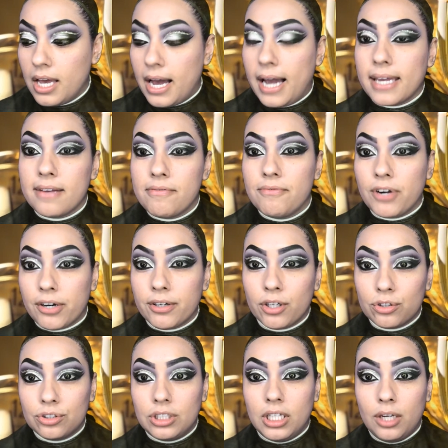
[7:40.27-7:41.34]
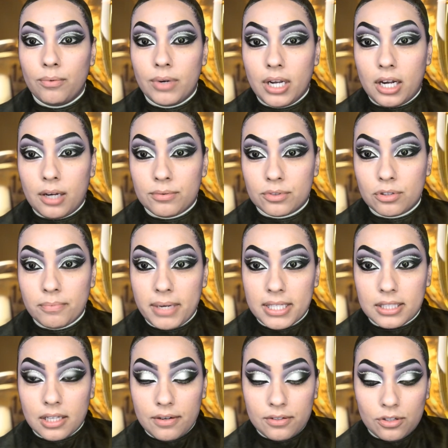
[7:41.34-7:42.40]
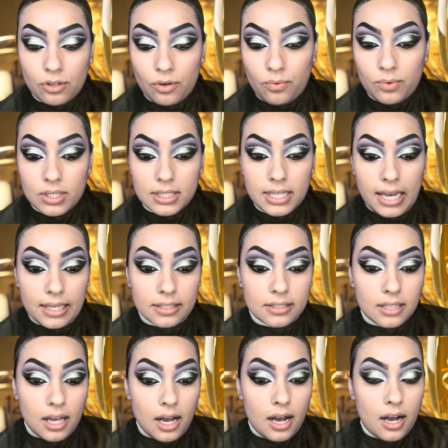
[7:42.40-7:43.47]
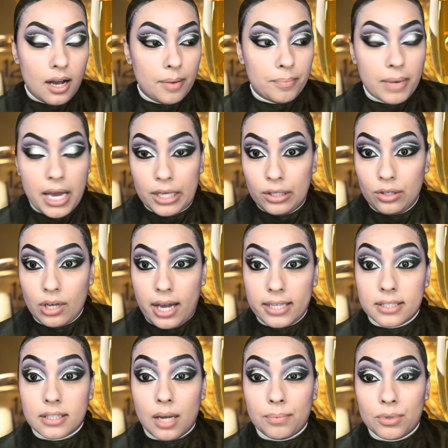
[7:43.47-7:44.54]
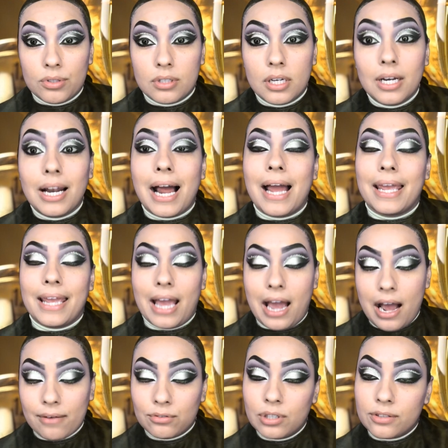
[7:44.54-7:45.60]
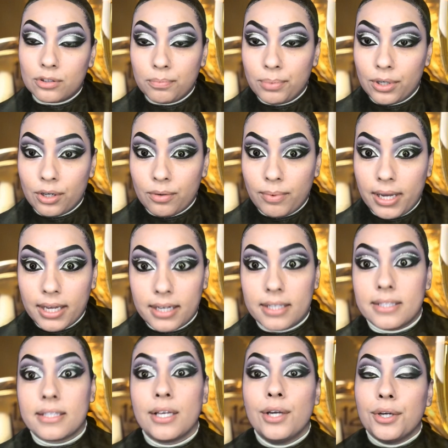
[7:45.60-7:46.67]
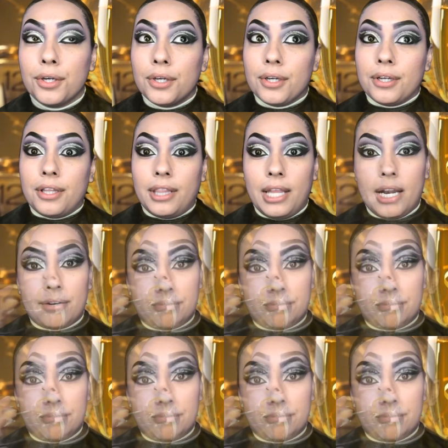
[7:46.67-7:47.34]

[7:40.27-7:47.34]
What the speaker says: I am very OCD when it comes to my stuff, so once I stop using it, I have to put it away, because then I